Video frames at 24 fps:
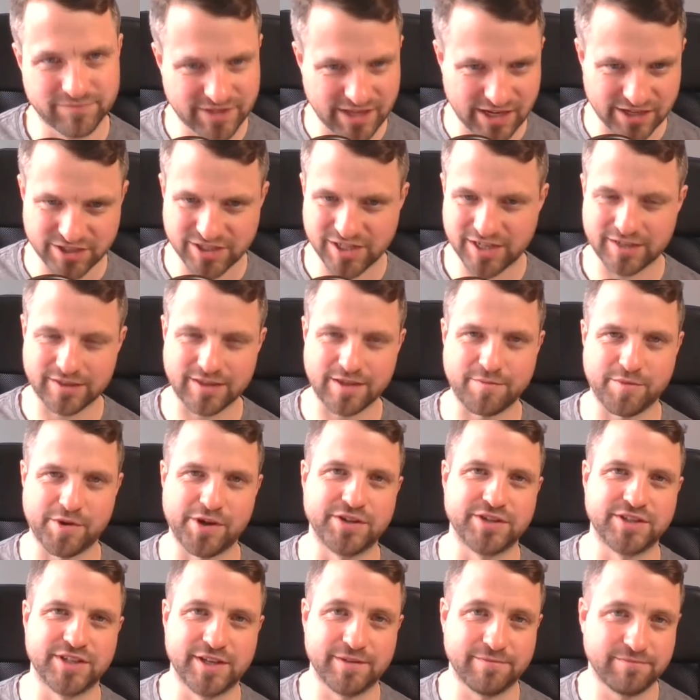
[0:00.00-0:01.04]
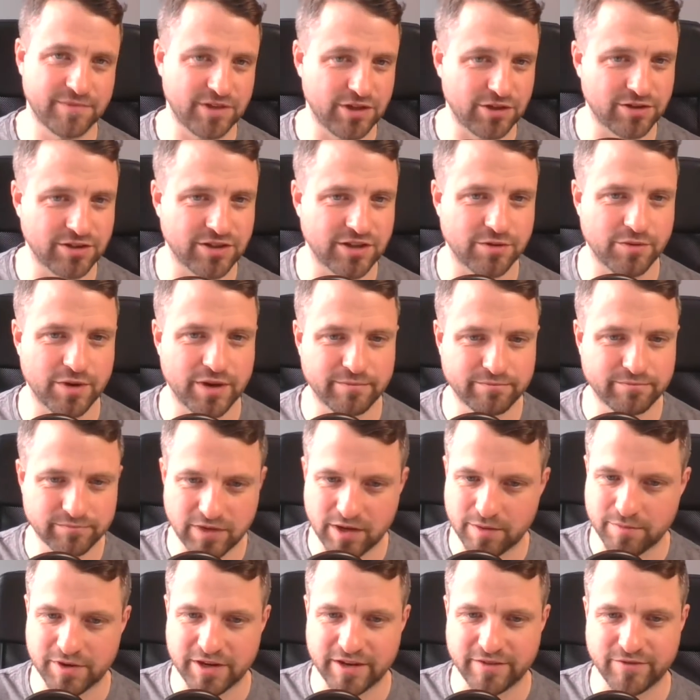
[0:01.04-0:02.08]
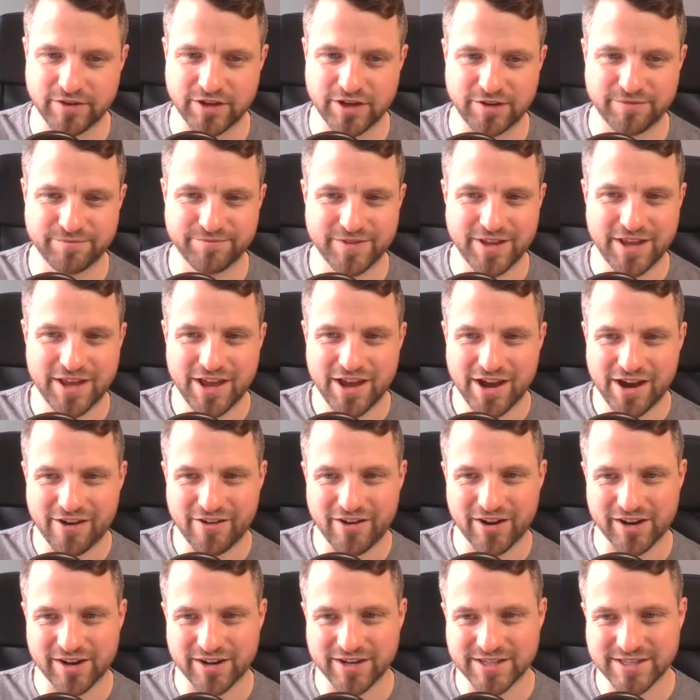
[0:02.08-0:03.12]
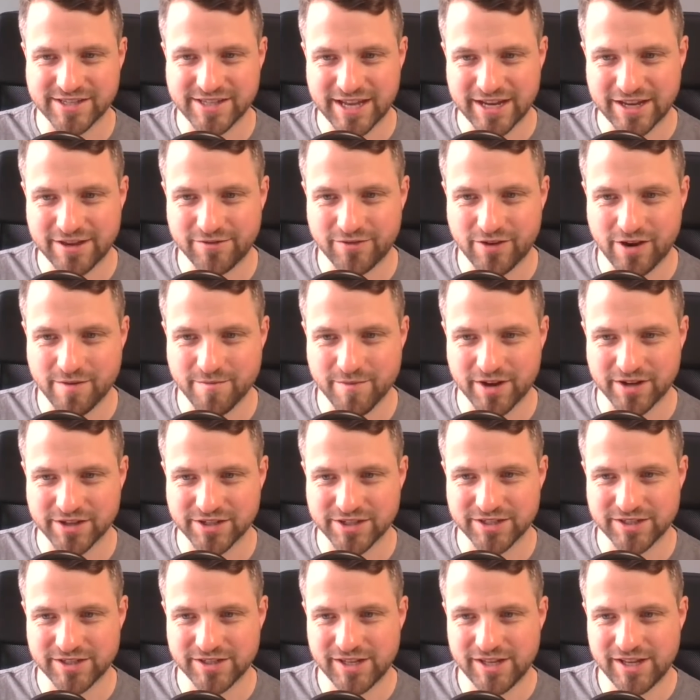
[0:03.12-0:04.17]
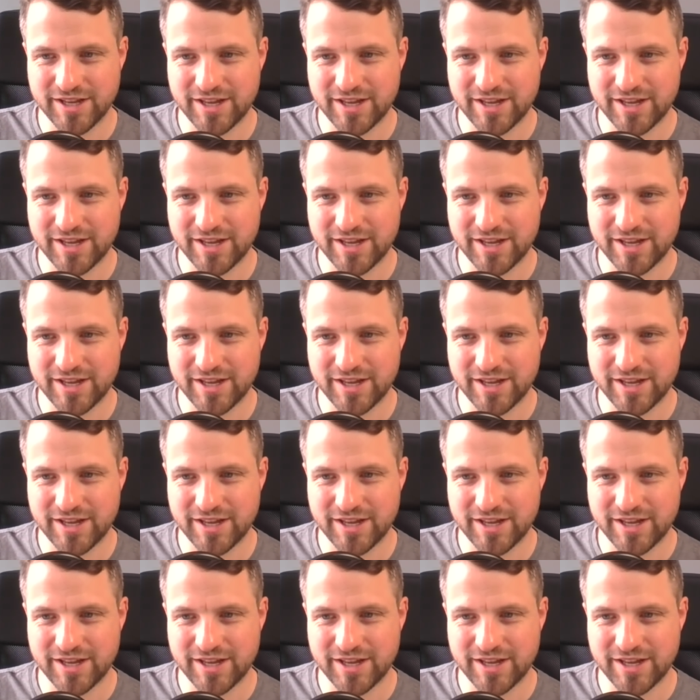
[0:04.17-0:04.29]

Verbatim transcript: Da się jak najbardziej. You can do it. I believe in you. All right, guys. Thank you very much.